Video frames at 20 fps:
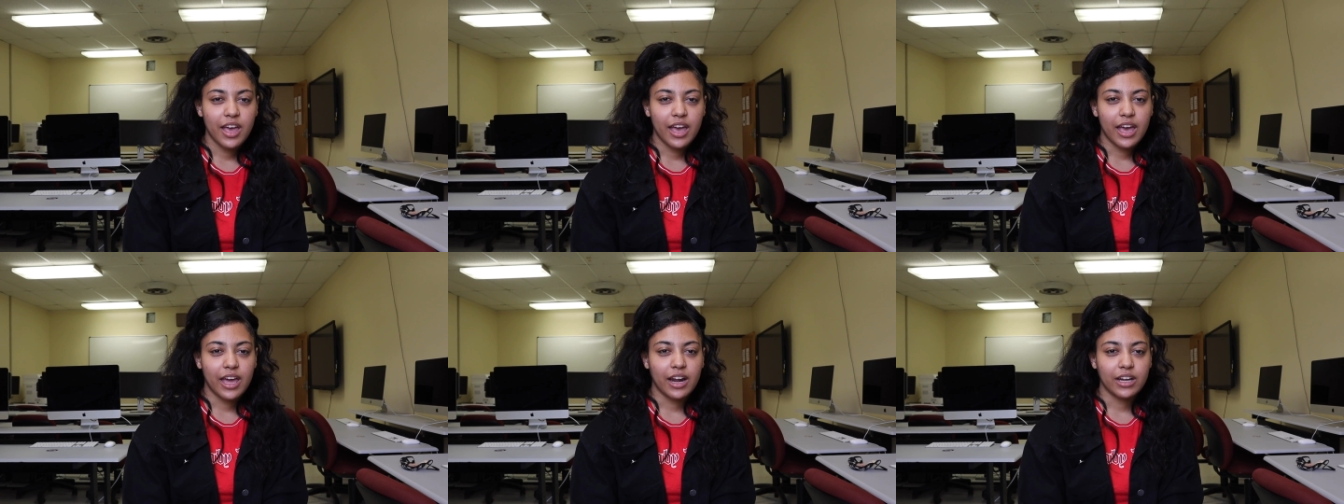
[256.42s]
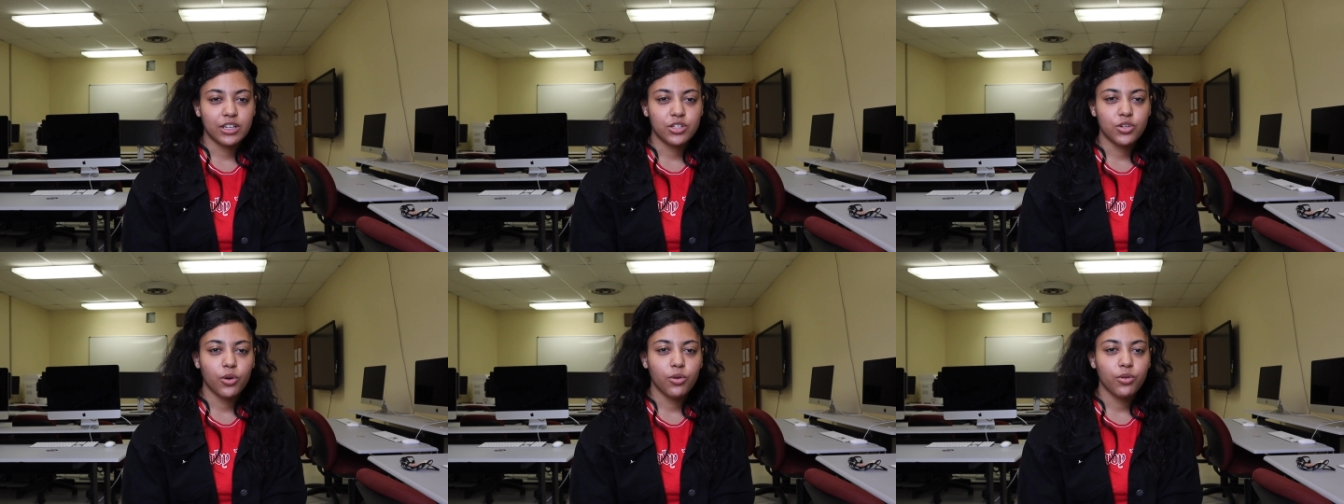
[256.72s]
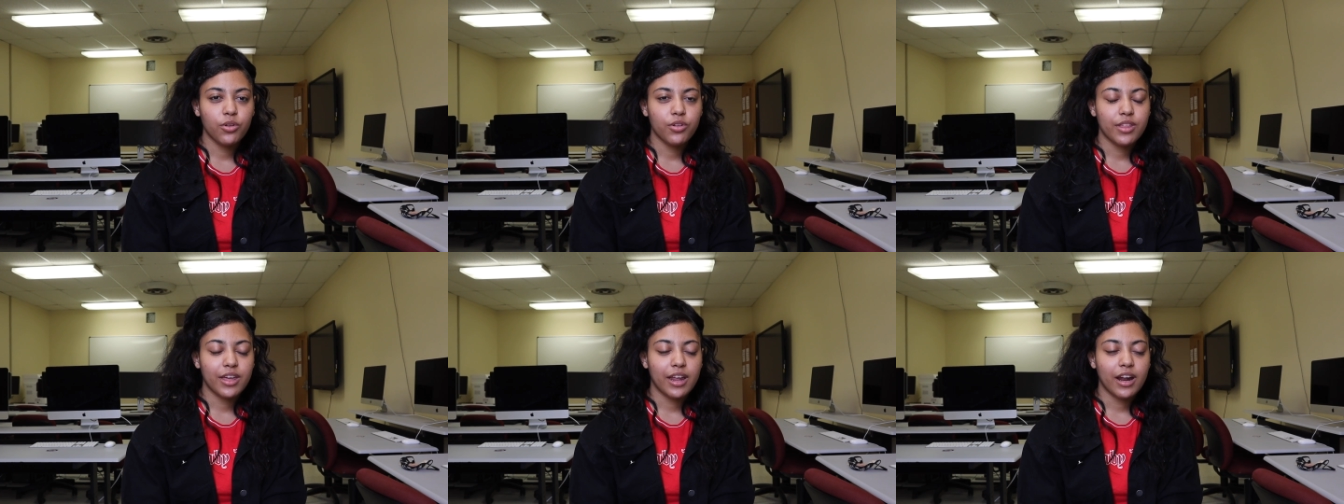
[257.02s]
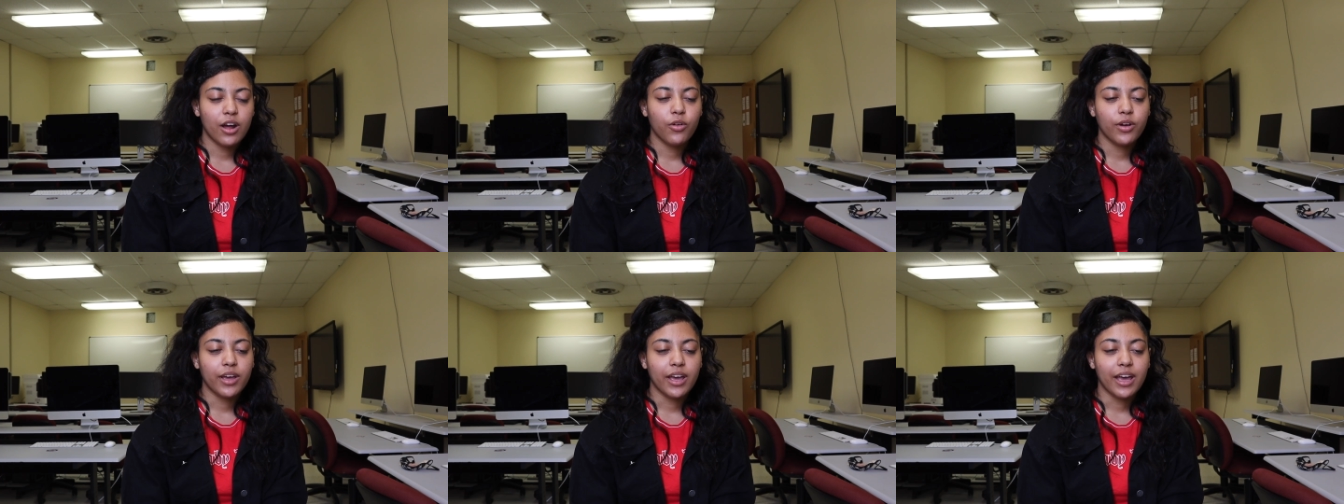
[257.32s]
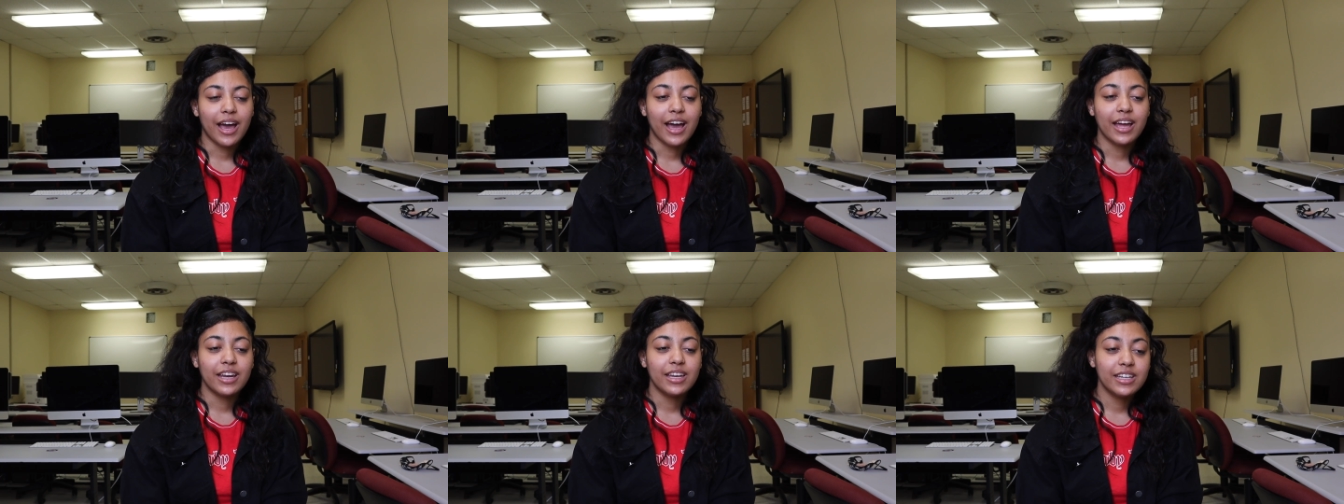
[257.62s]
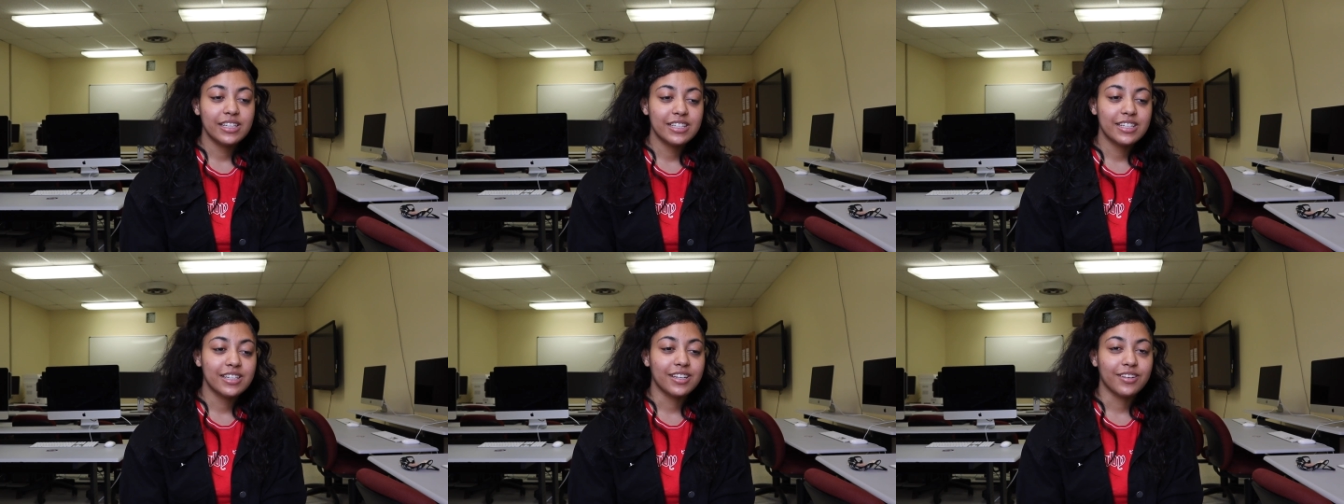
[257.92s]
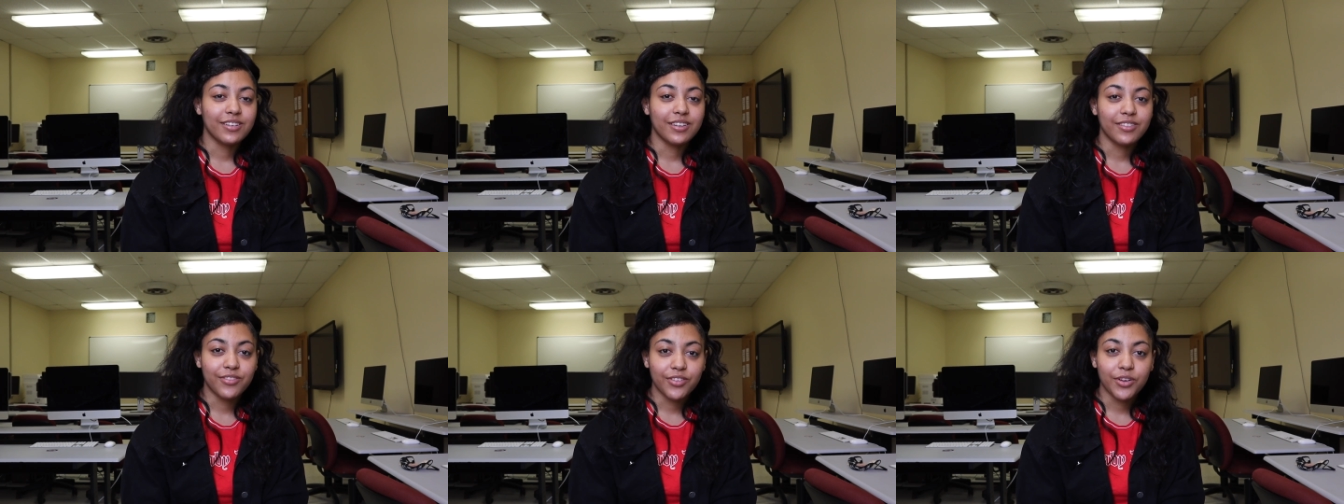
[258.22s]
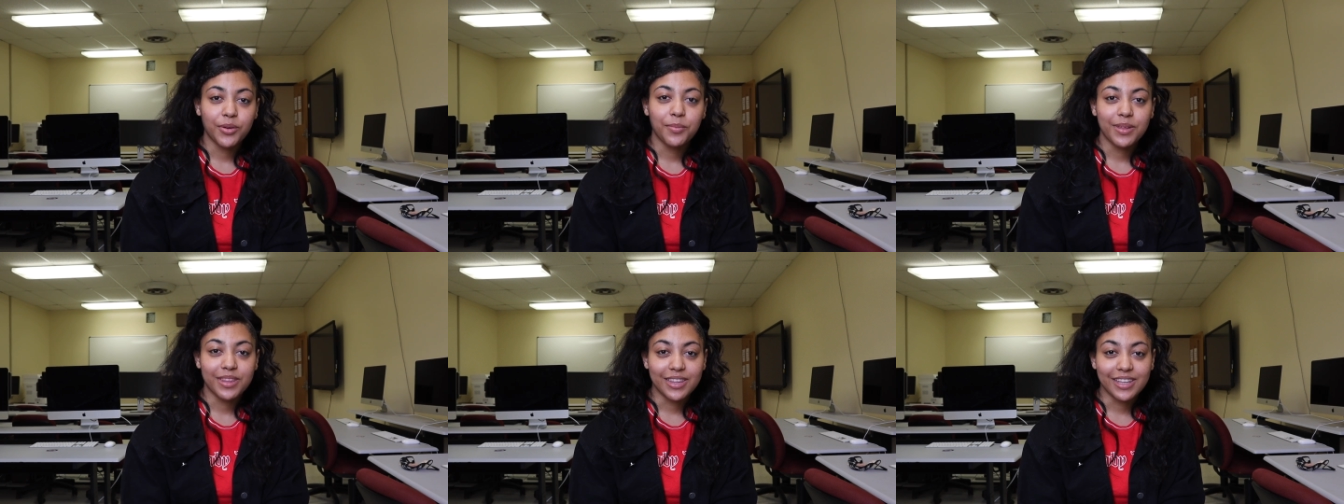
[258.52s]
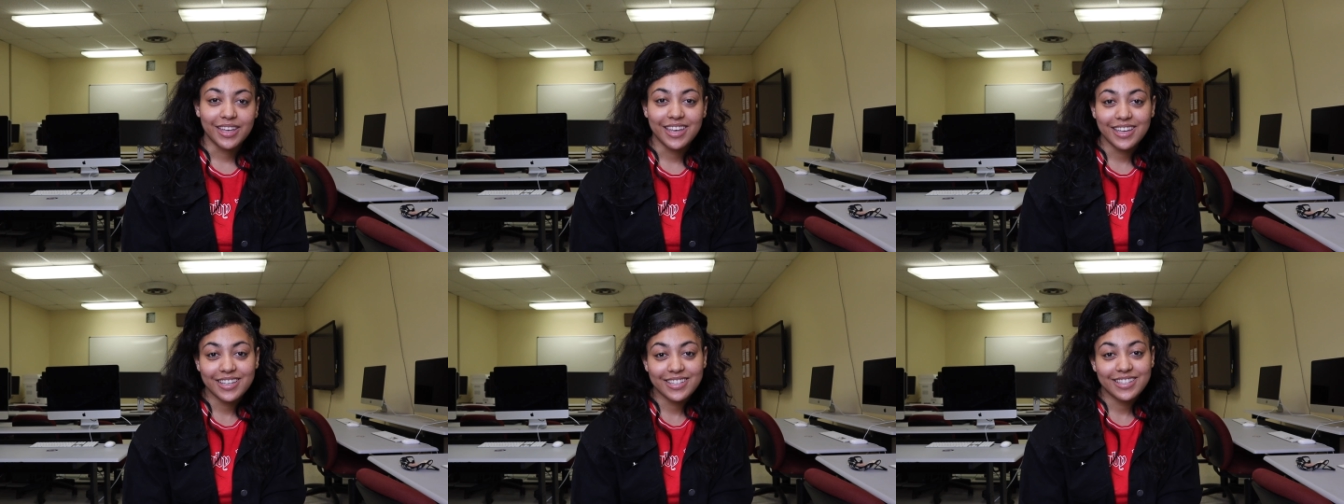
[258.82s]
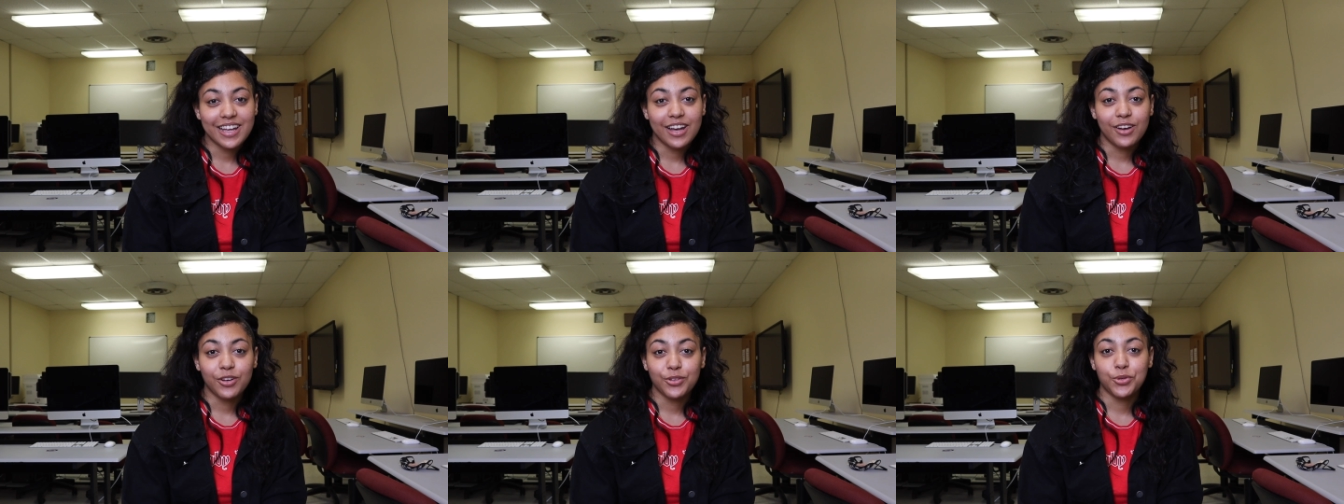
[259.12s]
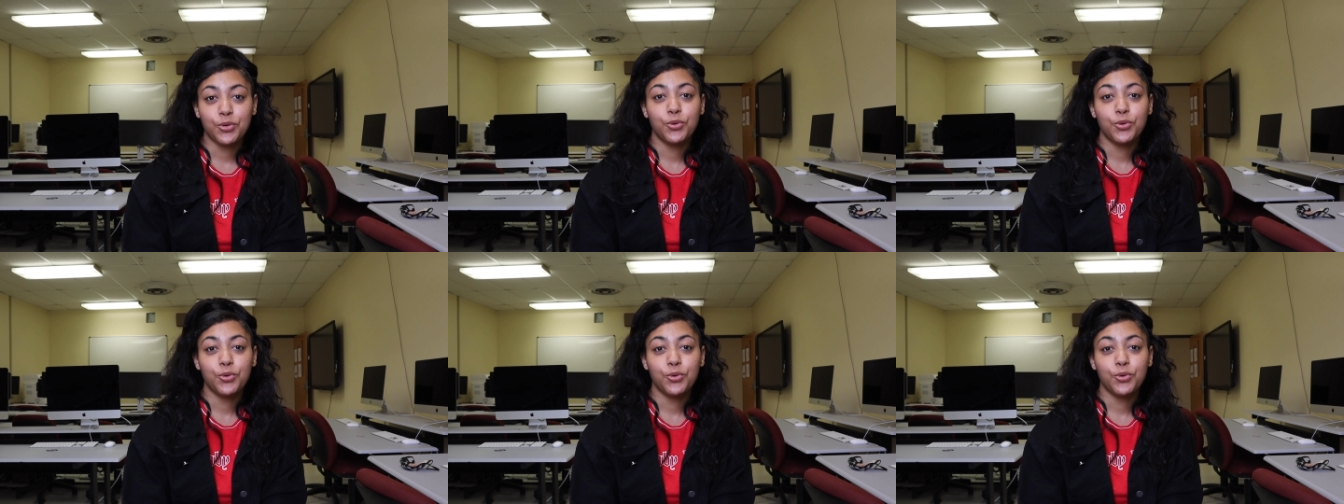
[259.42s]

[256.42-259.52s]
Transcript: and I told her that, okay, I need to film at the guest house.